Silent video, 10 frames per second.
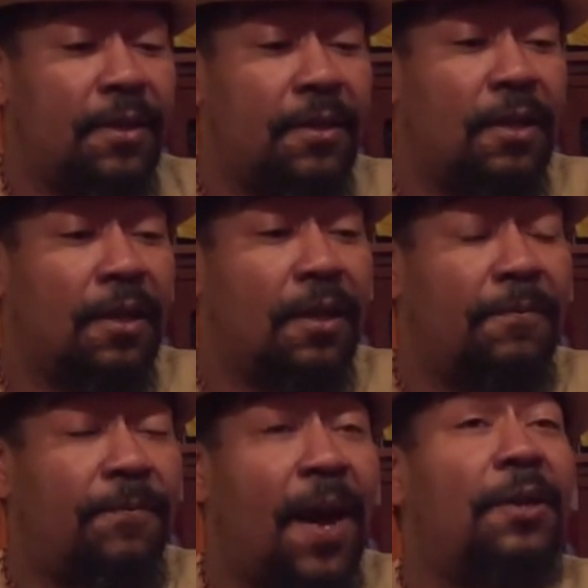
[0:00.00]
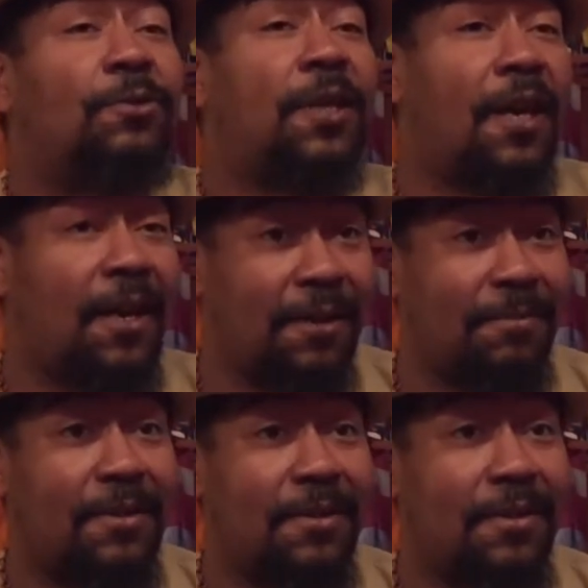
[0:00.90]
the finals came,
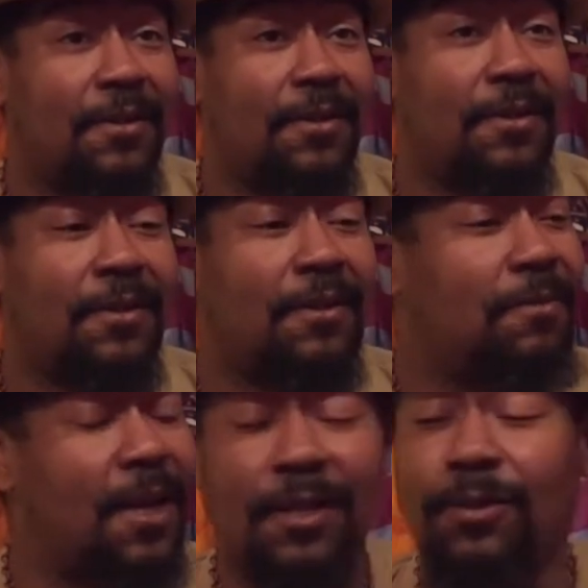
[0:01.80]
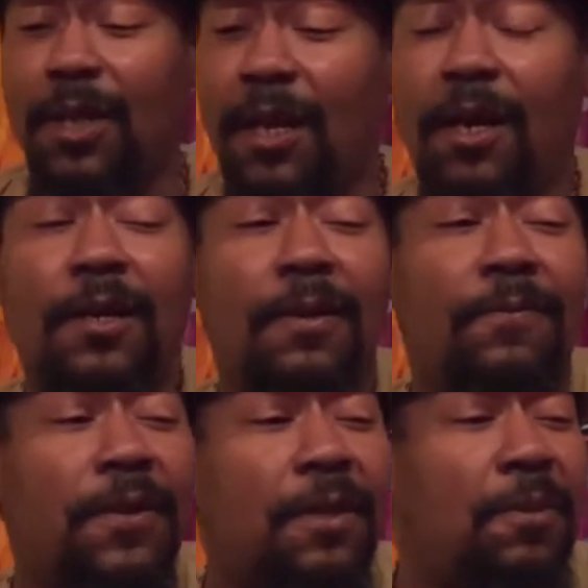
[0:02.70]
man, there was like
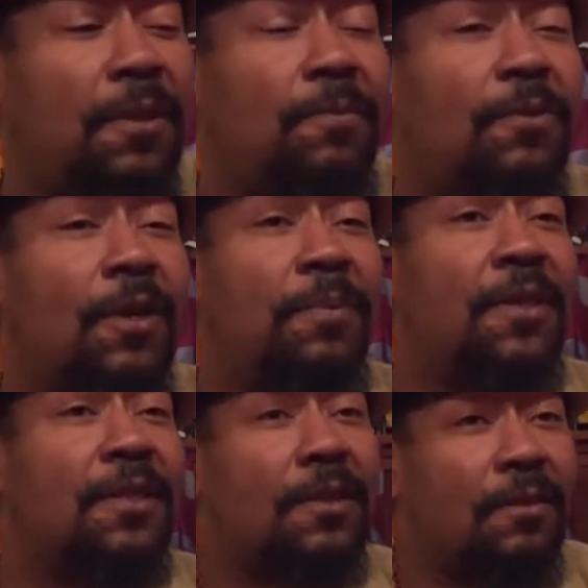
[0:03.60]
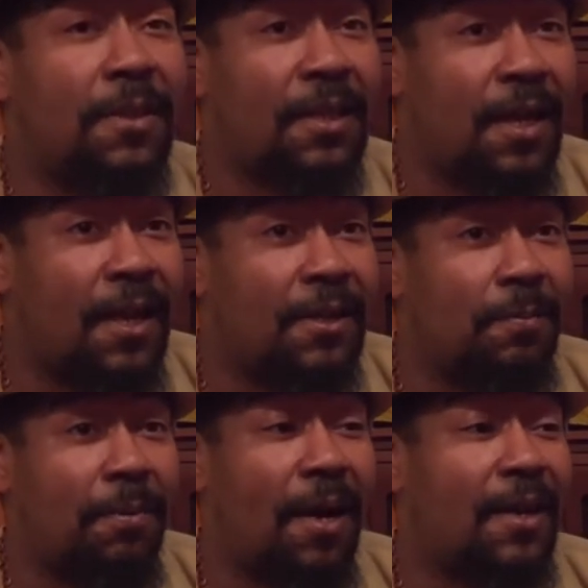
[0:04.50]
150 people up in this little bitty ass
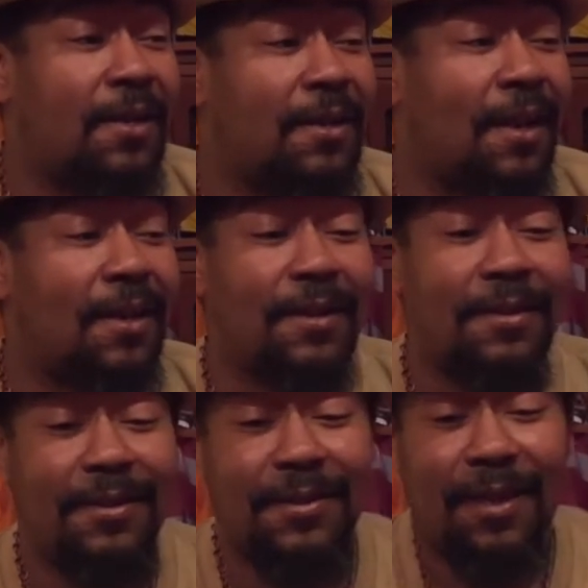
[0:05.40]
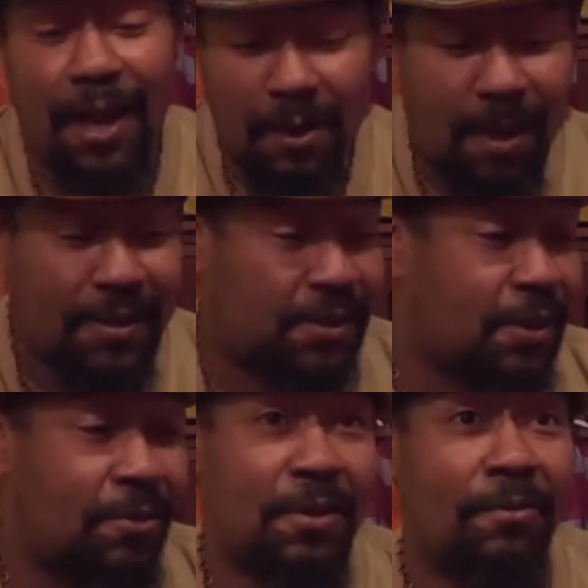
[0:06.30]
spot. Like everybody
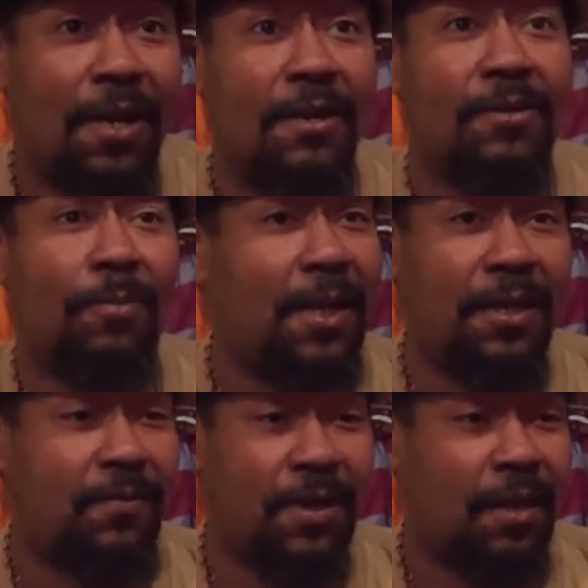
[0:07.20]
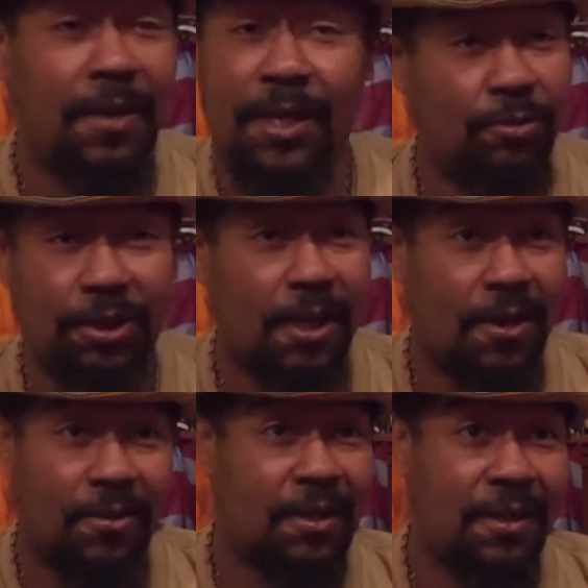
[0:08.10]
sitting on the ground. Nobody give a damn. Ain't no
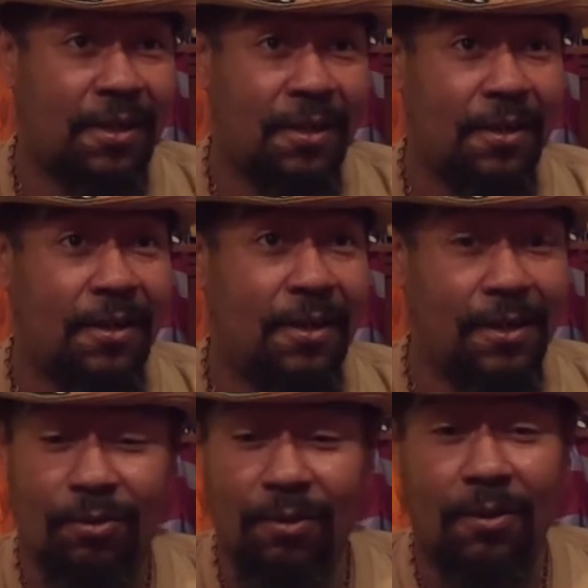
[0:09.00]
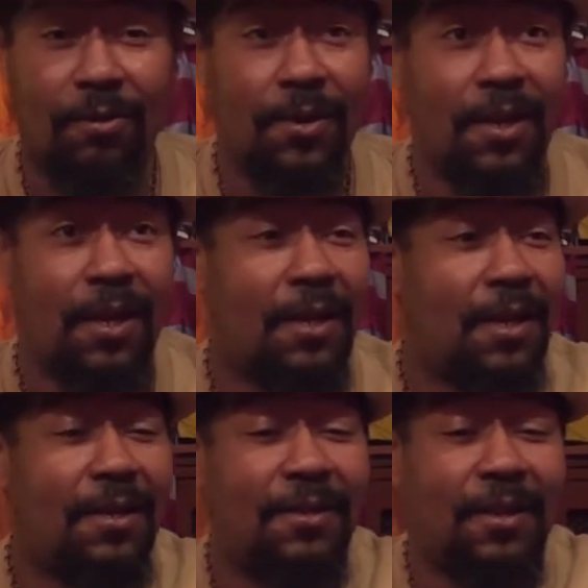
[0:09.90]
chair in there. You know, and
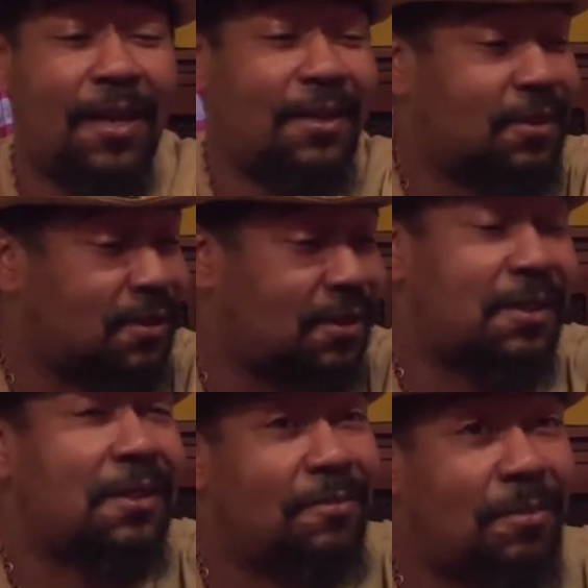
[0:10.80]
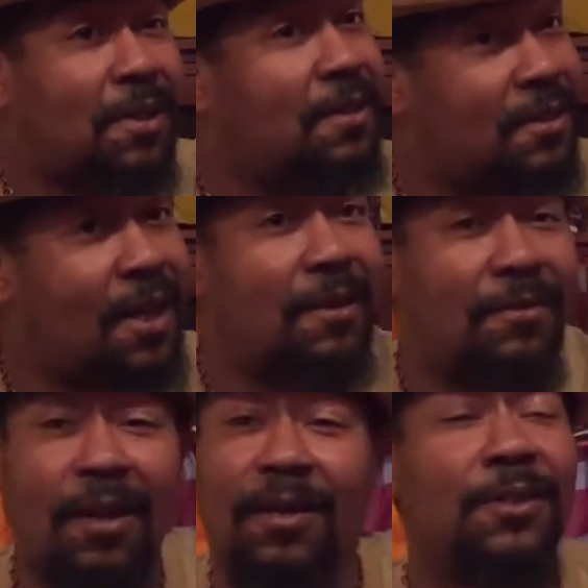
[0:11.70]
like it's a sea of like,
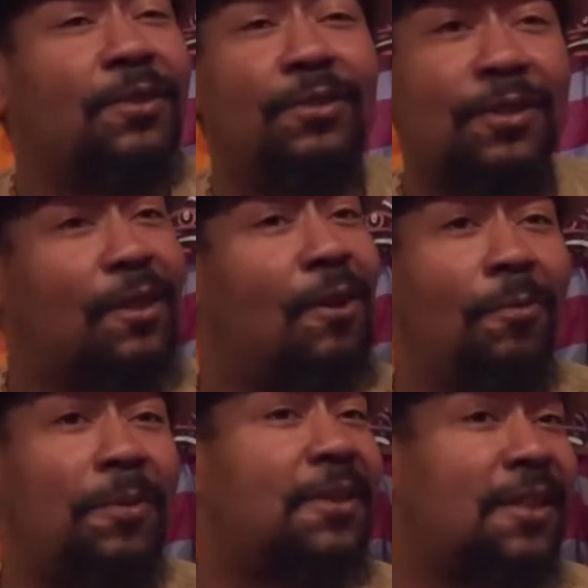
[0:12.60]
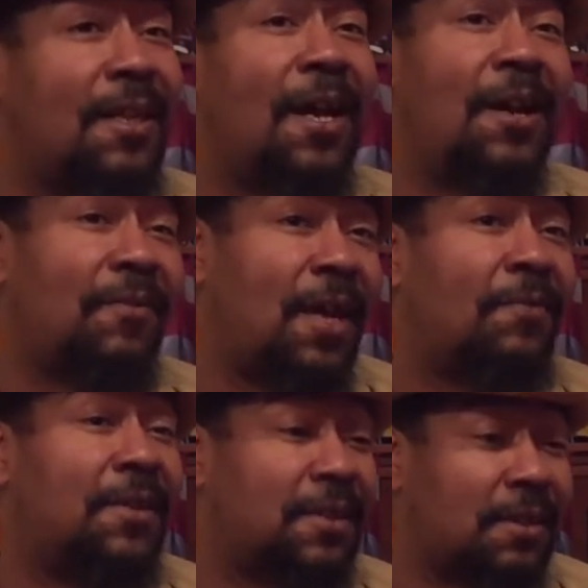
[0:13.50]
dog, this is the dopest shit I've
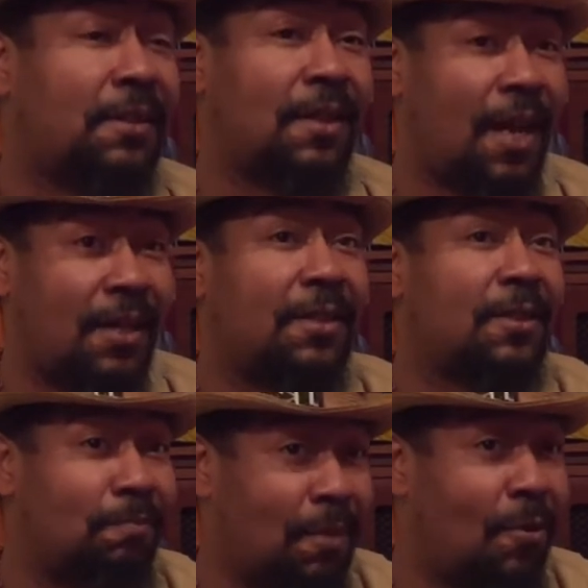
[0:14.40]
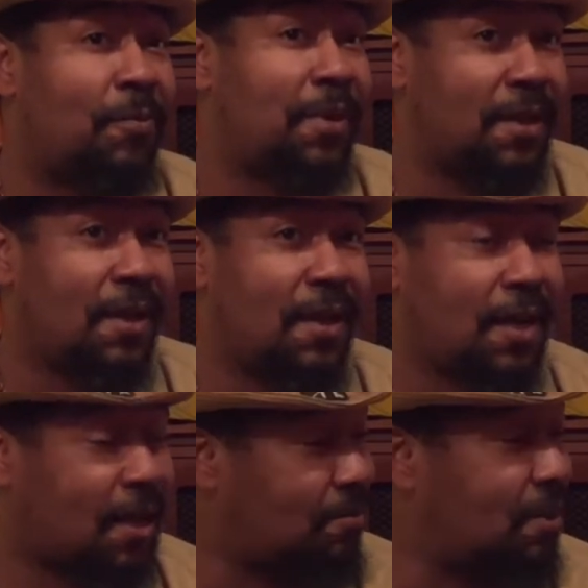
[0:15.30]
ever seen at this moment. Right.
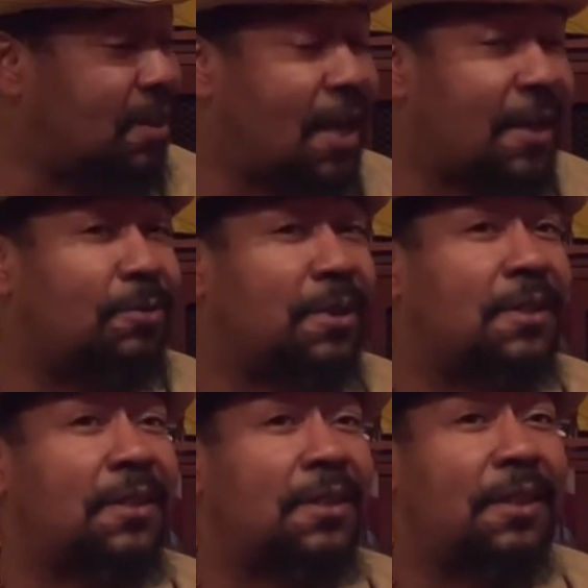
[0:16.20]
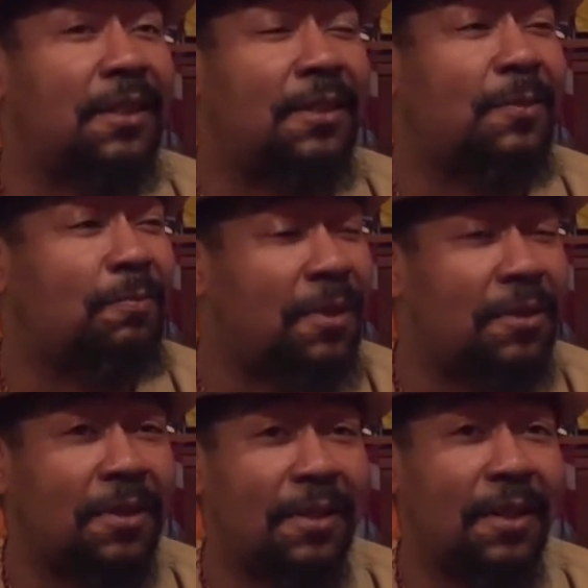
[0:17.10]
And I'm looking like it was just a sea of
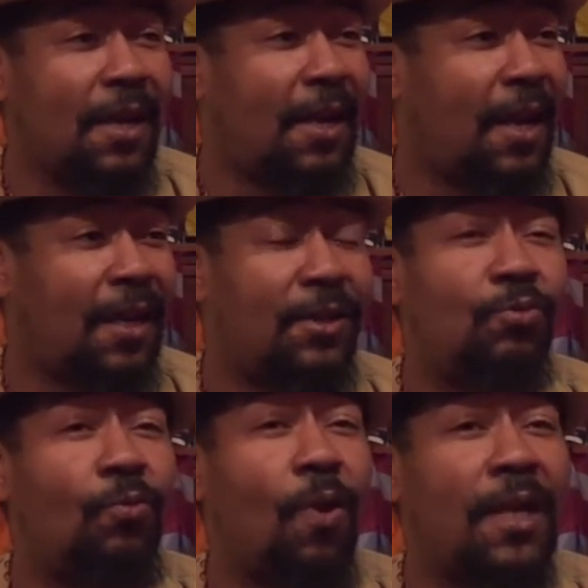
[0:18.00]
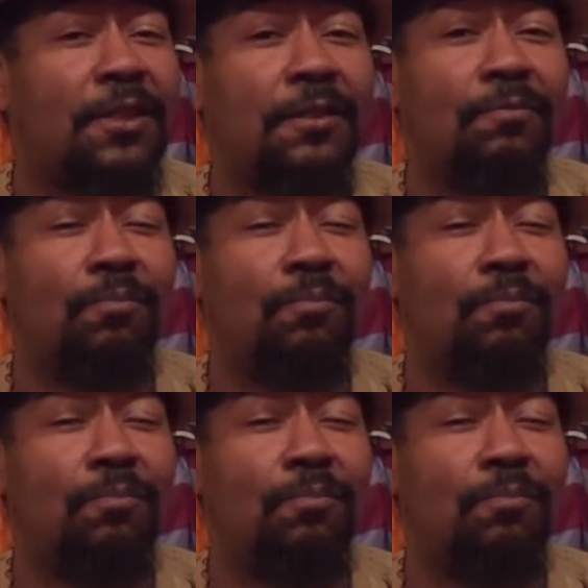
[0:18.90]
spirited, and you watching